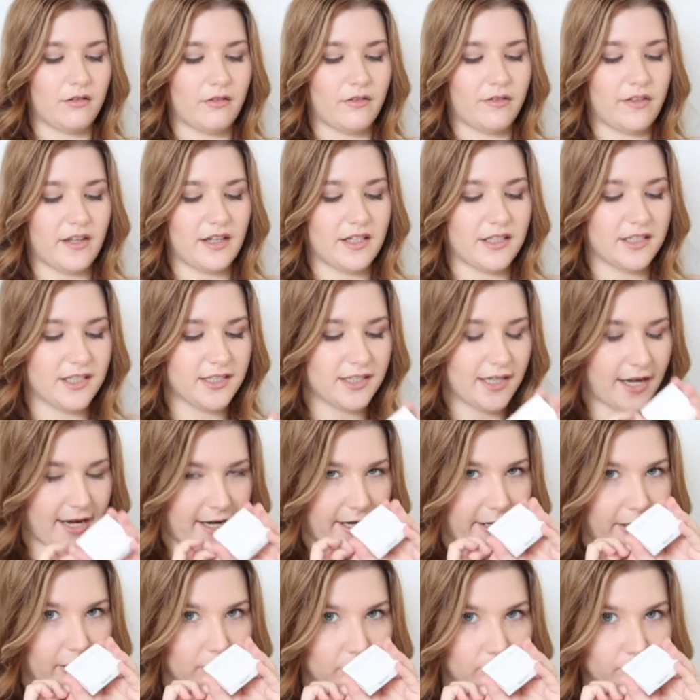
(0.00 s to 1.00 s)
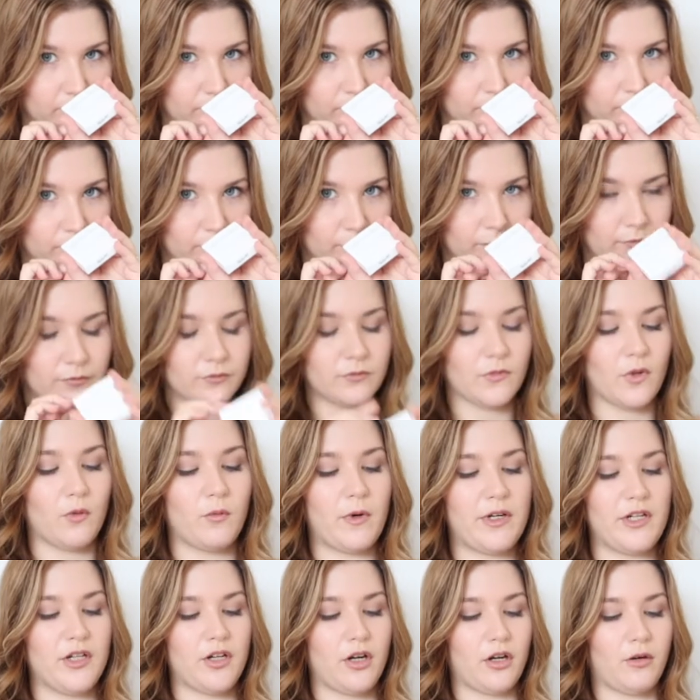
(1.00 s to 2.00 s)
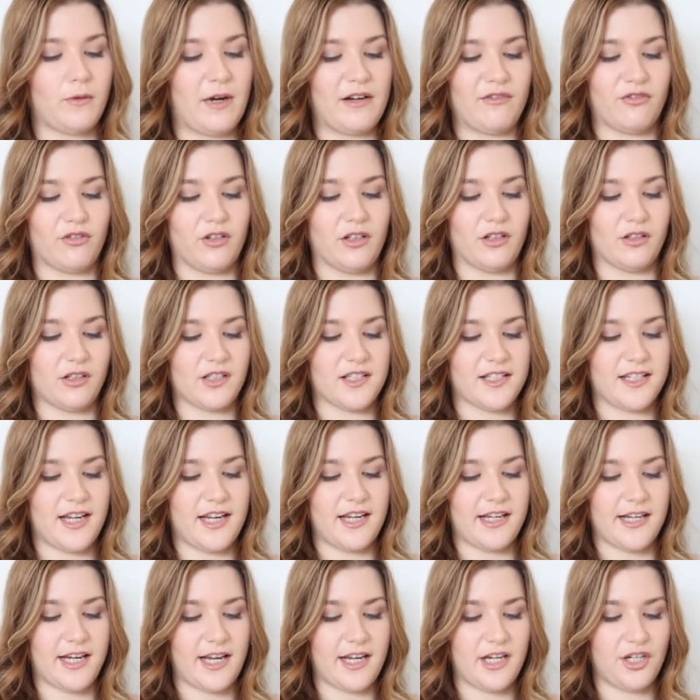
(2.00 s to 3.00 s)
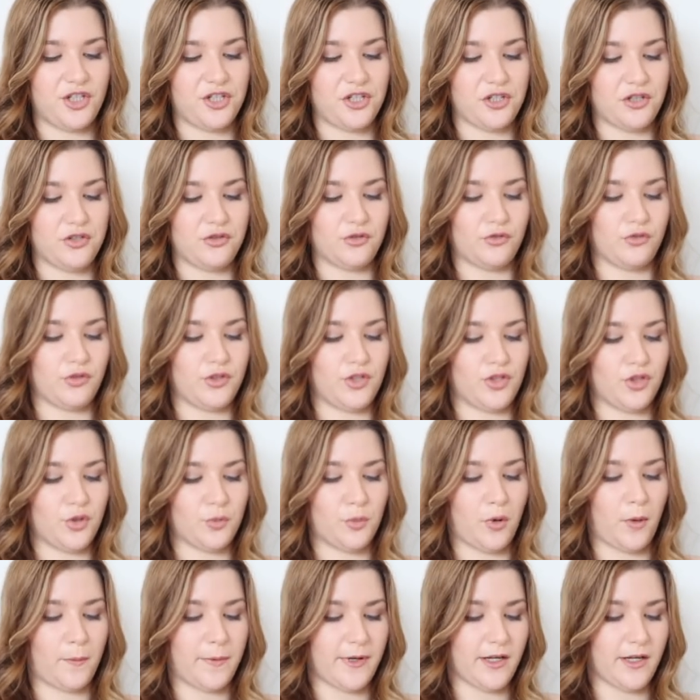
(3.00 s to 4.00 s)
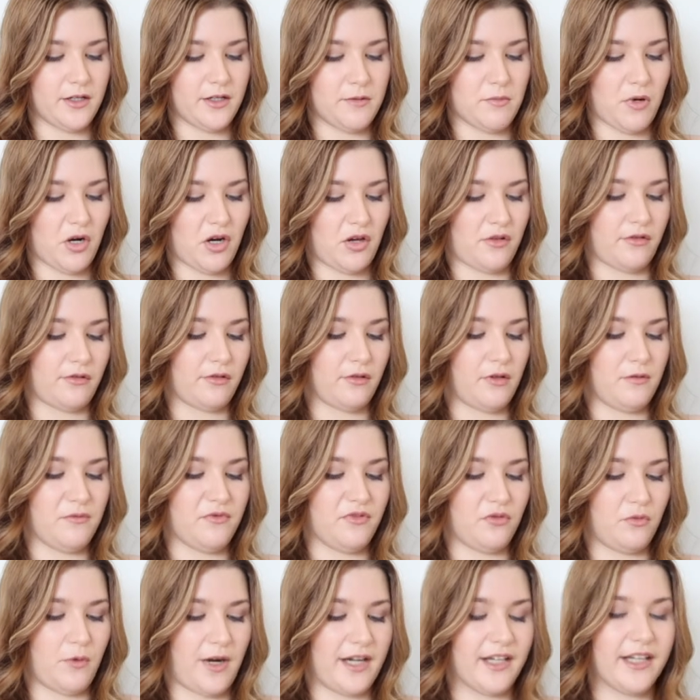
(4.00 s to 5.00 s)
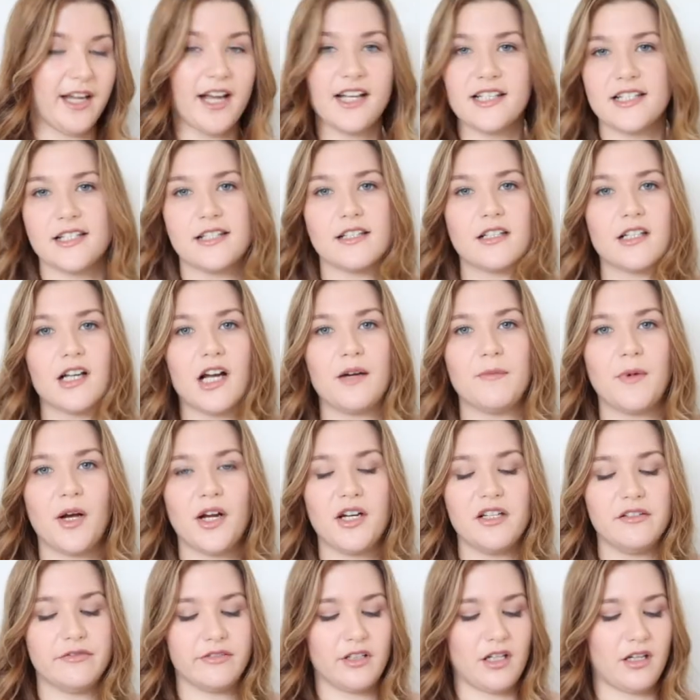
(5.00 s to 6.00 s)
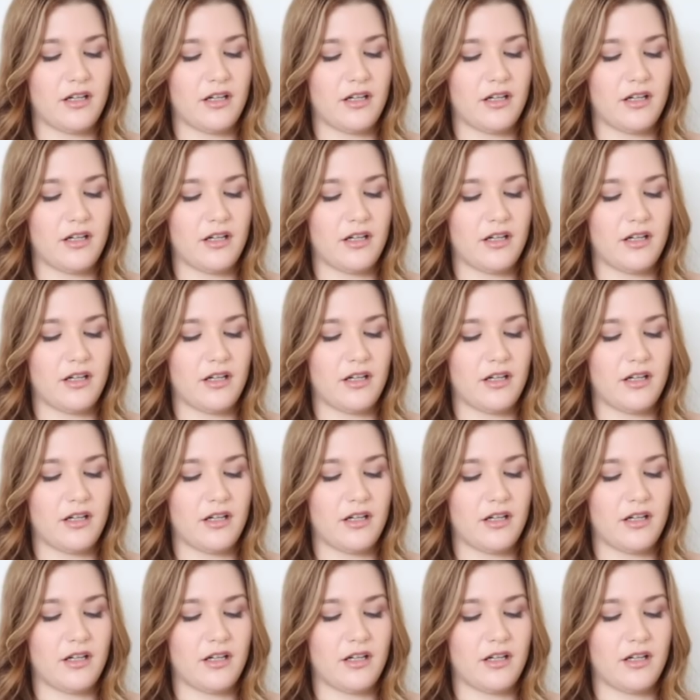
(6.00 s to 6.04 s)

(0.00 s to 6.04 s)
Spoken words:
thing to take when you go away for a little staycation, or you could pop your bathroom for when guests come over.